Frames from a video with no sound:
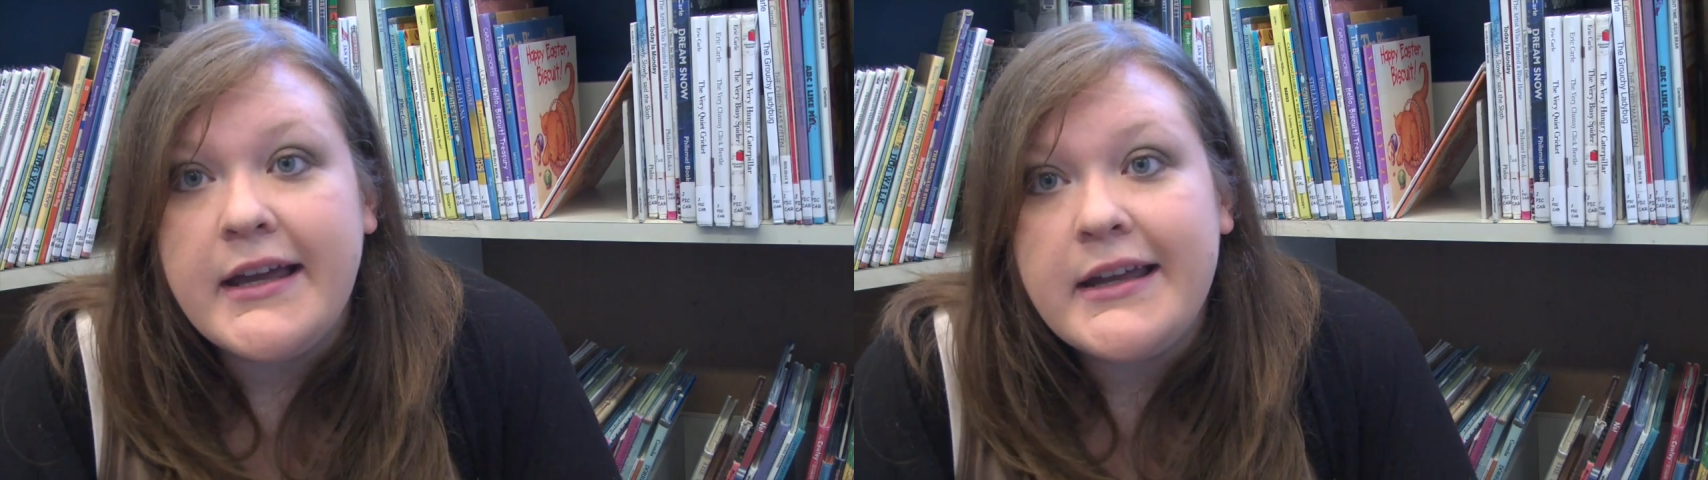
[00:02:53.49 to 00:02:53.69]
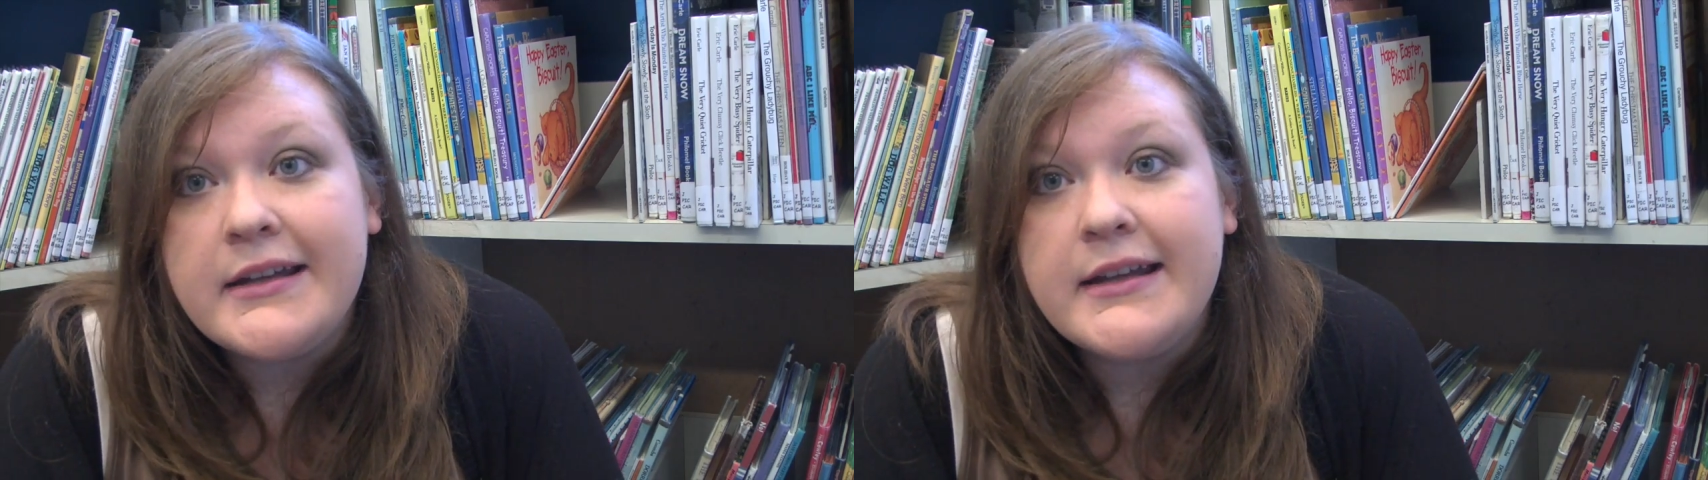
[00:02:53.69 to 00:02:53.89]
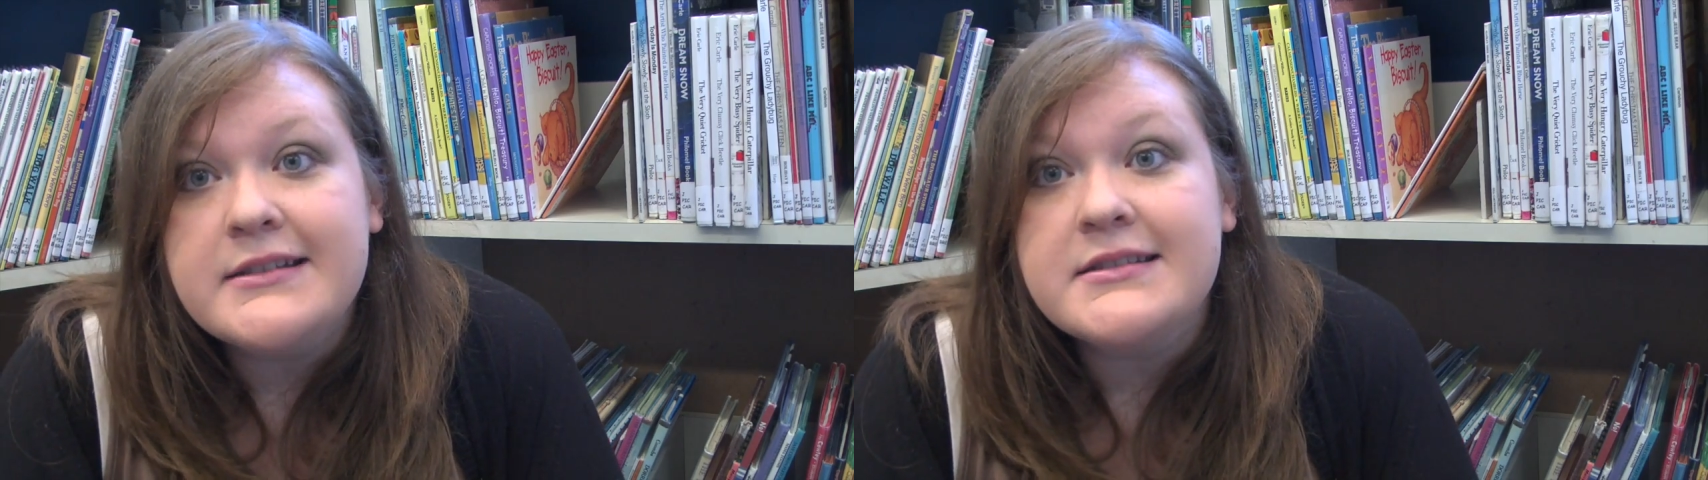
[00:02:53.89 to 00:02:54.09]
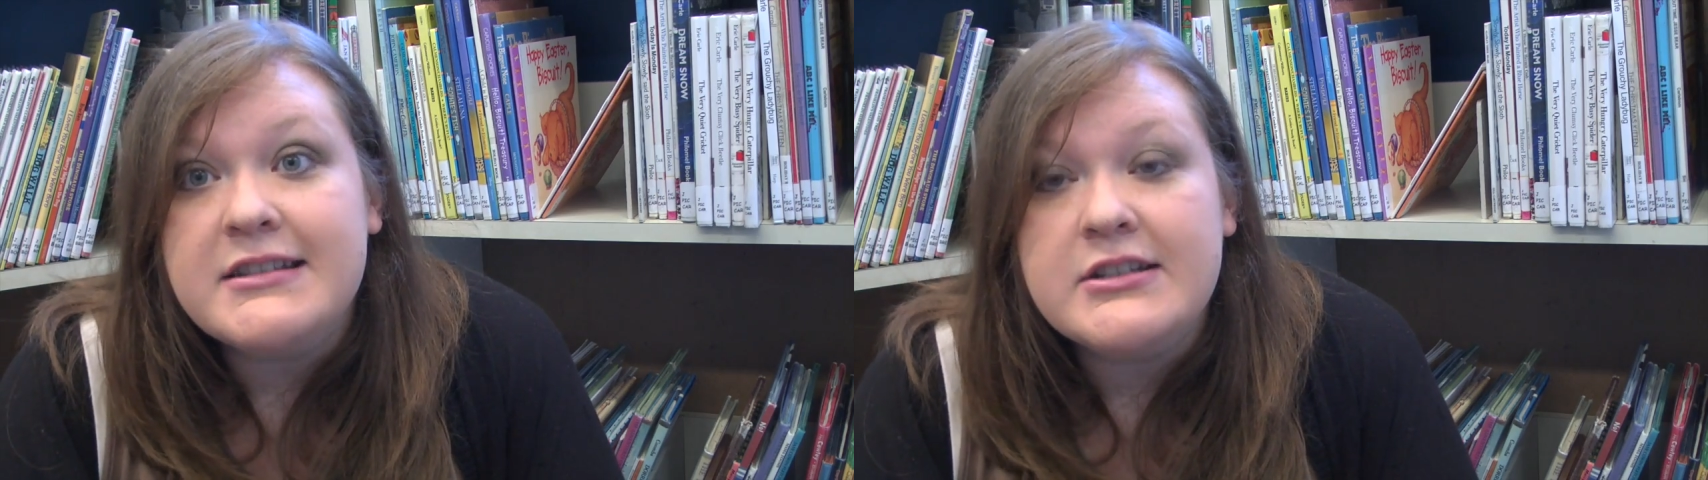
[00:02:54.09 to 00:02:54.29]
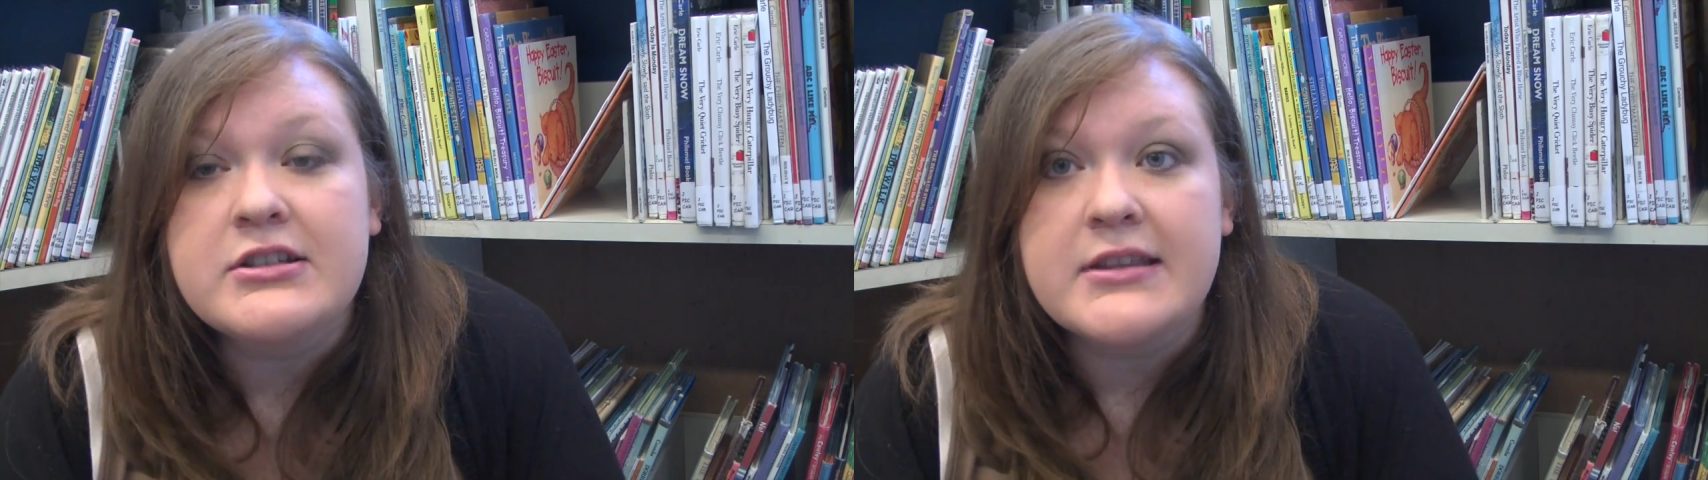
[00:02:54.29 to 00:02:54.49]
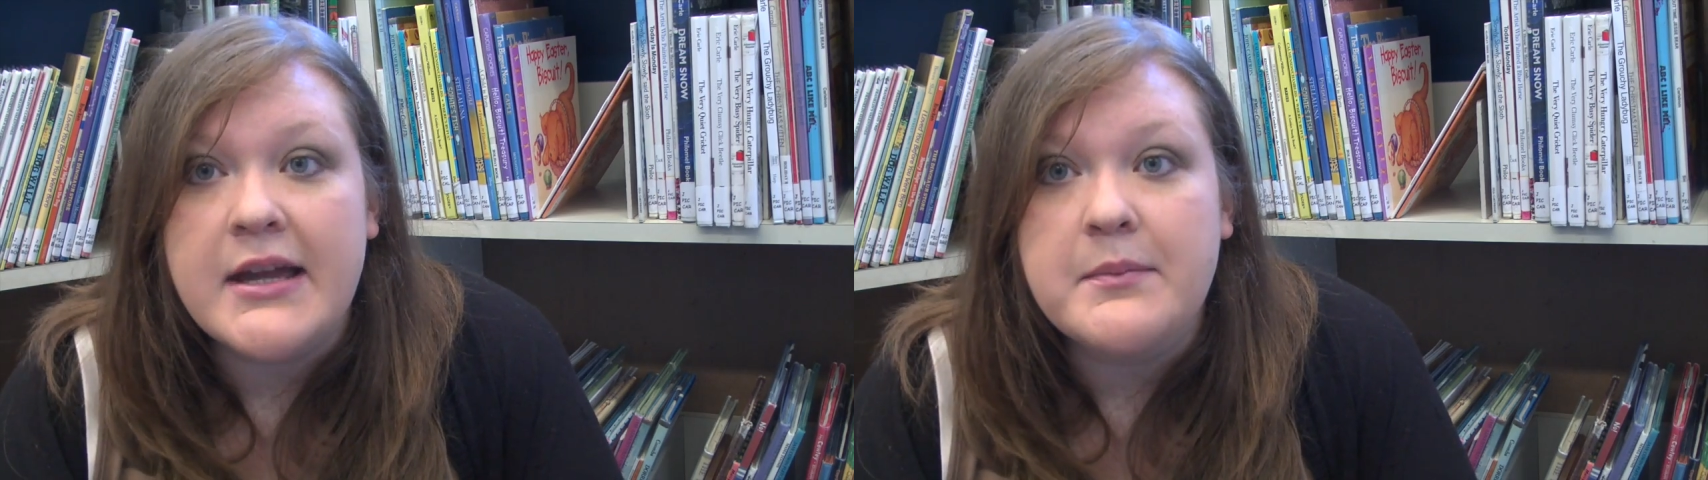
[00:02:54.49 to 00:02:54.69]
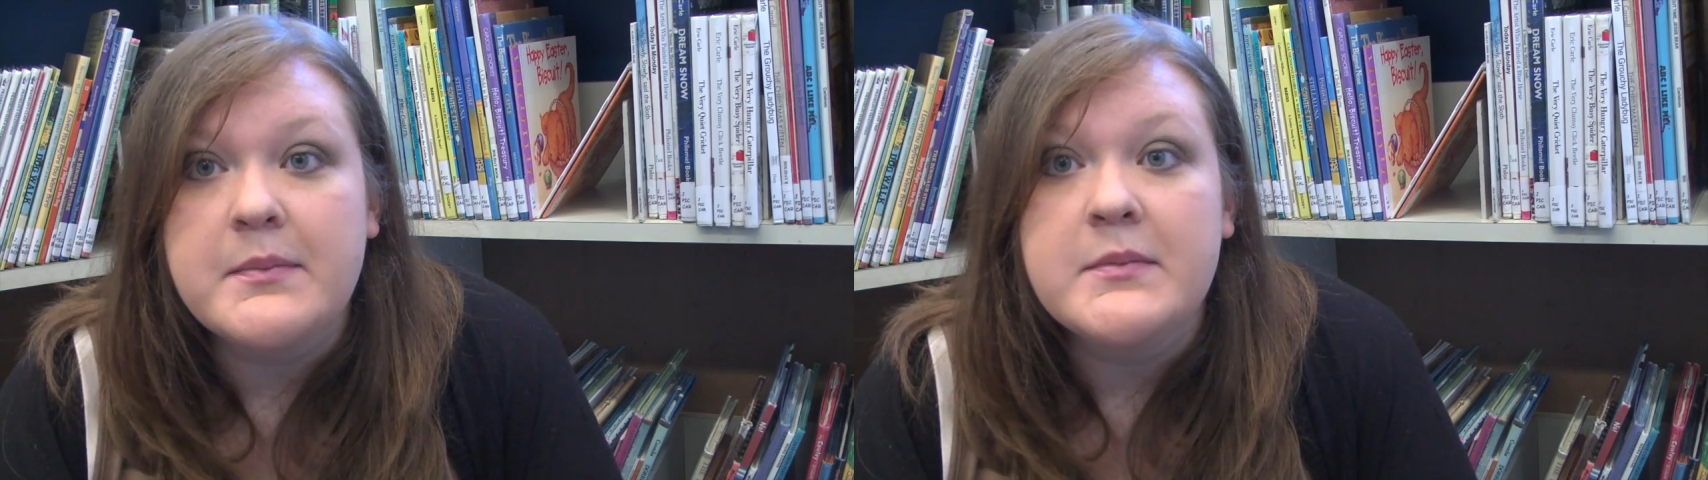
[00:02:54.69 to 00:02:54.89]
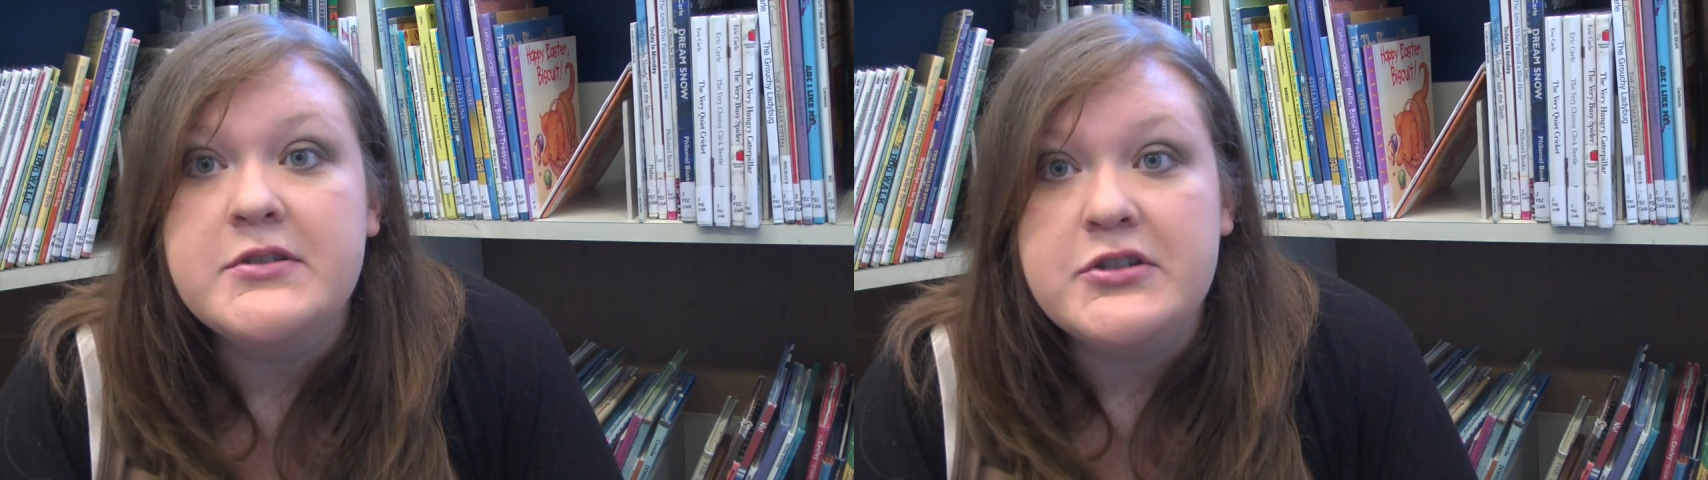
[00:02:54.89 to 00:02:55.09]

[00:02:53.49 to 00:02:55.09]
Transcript: And it's teaching them